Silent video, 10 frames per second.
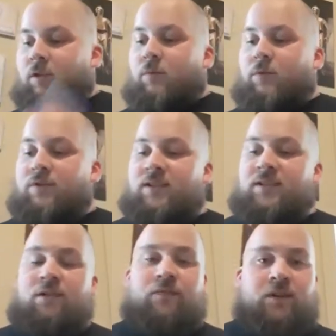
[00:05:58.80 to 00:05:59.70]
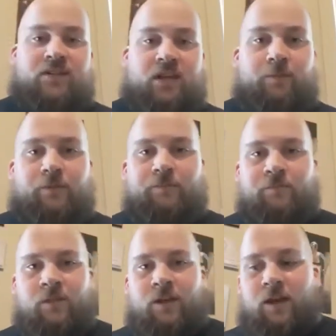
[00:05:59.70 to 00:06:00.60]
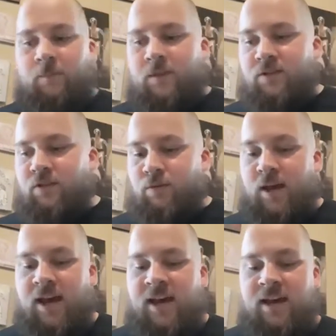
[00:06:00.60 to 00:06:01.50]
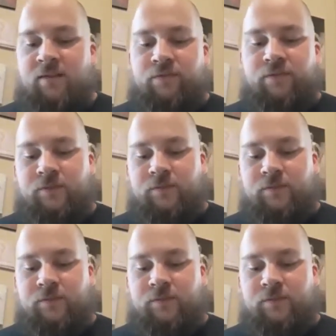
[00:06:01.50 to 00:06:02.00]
We'll use these two for example. Okay, so you have,